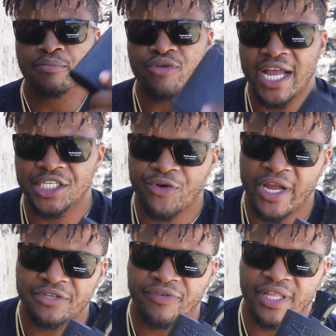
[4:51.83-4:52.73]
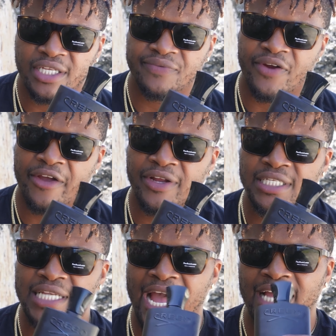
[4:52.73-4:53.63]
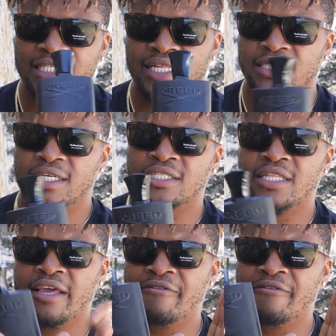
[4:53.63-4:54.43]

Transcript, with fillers: Price range for this fragrance, guys, this is the